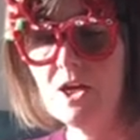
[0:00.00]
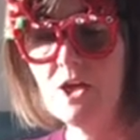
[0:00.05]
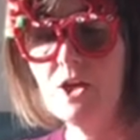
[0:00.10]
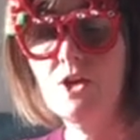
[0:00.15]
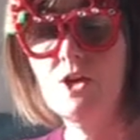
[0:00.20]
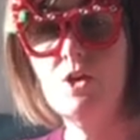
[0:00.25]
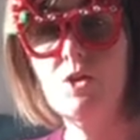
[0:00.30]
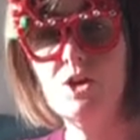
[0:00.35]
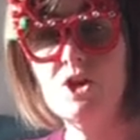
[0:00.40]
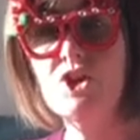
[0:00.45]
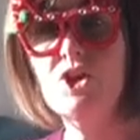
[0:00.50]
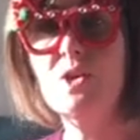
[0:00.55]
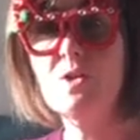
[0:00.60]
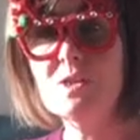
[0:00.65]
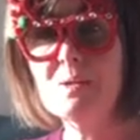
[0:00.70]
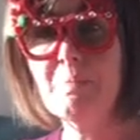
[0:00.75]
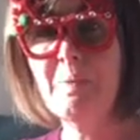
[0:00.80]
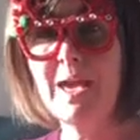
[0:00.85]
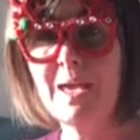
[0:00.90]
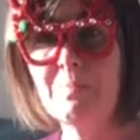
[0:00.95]
You can use a
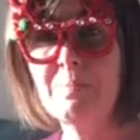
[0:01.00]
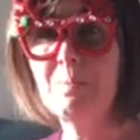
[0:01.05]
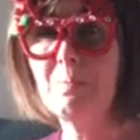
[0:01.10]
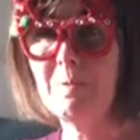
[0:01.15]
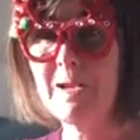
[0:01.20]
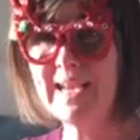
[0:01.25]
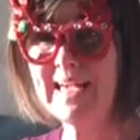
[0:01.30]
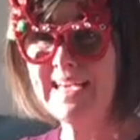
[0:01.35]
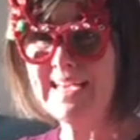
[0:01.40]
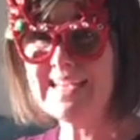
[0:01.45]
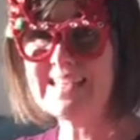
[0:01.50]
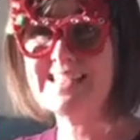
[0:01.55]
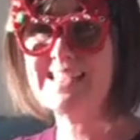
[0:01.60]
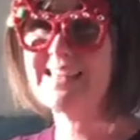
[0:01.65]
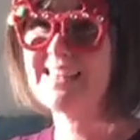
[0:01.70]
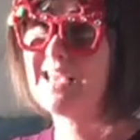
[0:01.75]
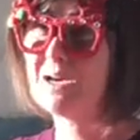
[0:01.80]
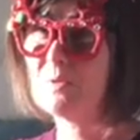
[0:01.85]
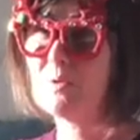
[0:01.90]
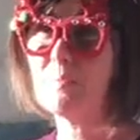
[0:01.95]
paper plate.
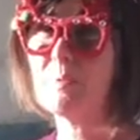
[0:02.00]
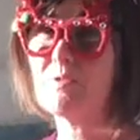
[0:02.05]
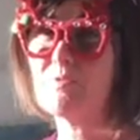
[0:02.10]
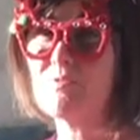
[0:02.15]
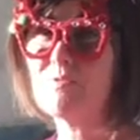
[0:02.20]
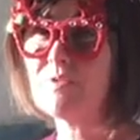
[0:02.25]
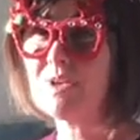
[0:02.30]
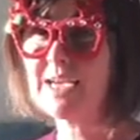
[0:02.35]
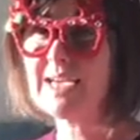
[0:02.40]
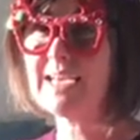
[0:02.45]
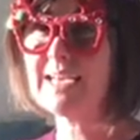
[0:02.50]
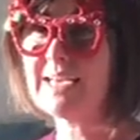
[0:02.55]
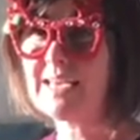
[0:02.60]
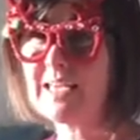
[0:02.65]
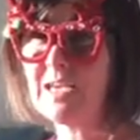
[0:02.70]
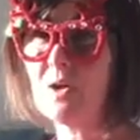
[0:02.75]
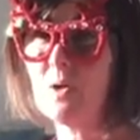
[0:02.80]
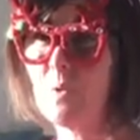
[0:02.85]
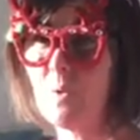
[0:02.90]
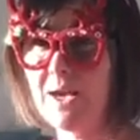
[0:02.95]
That would be really
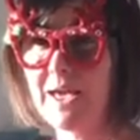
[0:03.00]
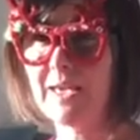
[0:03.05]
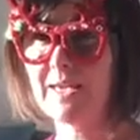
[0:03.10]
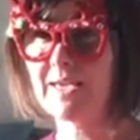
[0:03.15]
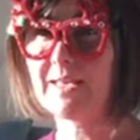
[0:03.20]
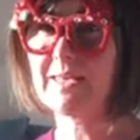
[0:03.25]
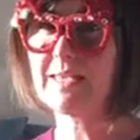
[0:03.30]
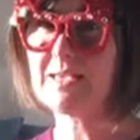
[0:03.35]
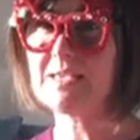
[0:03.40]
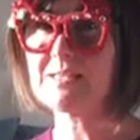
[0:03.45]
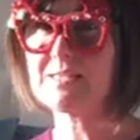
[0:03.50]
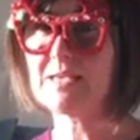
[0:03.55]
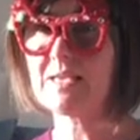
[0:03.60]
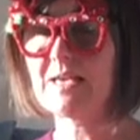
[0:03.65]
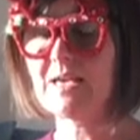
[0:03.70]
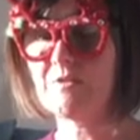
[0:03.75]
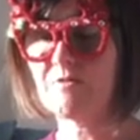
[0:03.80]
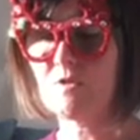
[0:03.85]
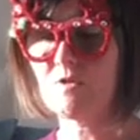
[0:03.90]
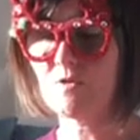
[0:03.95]
quick and easy
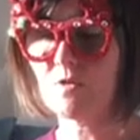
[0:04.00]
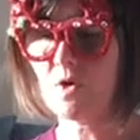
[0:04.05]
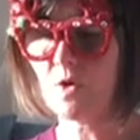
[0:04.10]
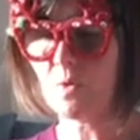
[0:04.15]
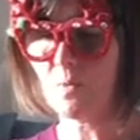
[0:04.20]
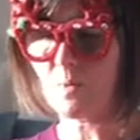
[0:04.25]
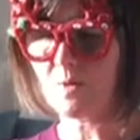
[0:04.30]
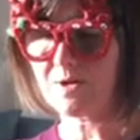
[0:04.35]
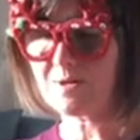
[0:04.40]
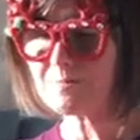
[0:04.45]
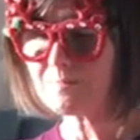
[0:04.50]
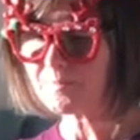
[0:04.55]
if you've got one.